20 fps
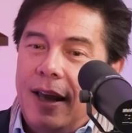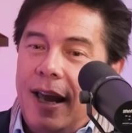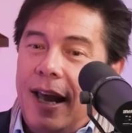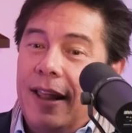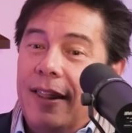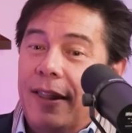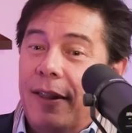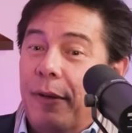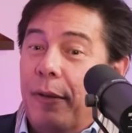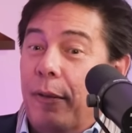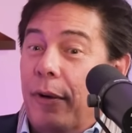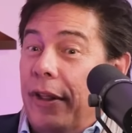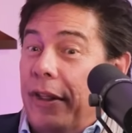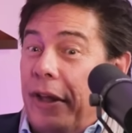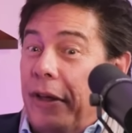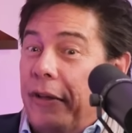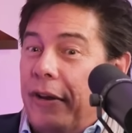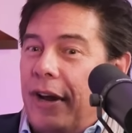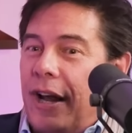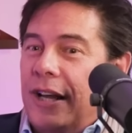And then
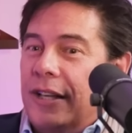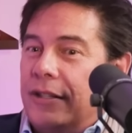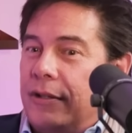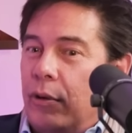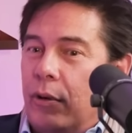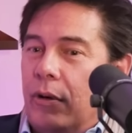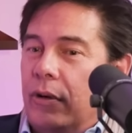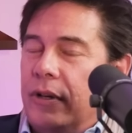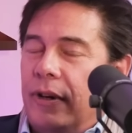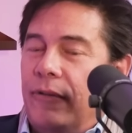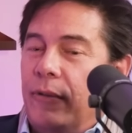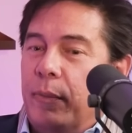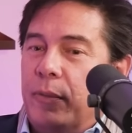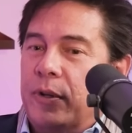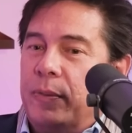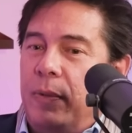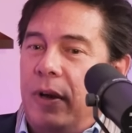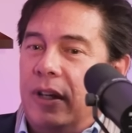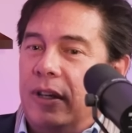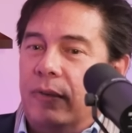the other guy's total different
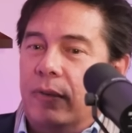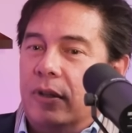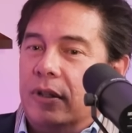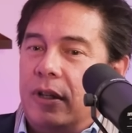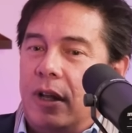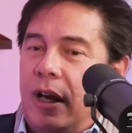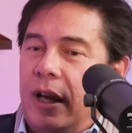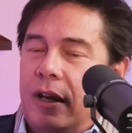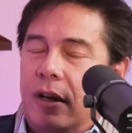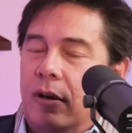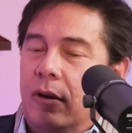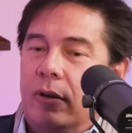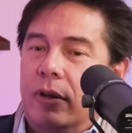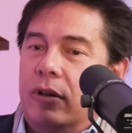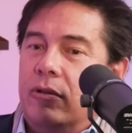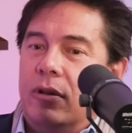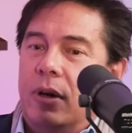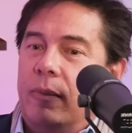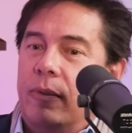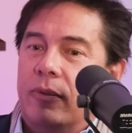perspective was, I can
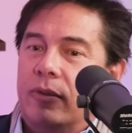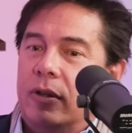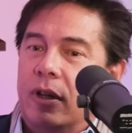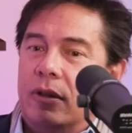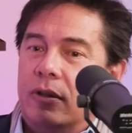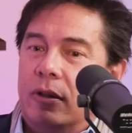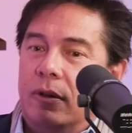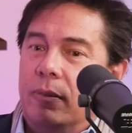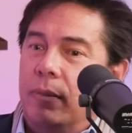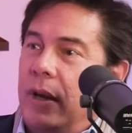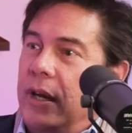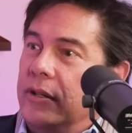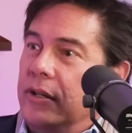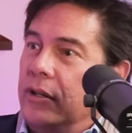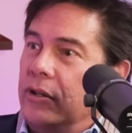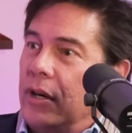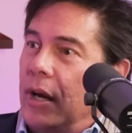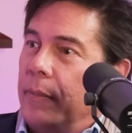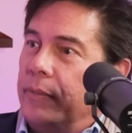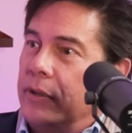only dream of such
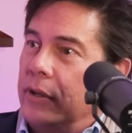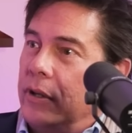amazing job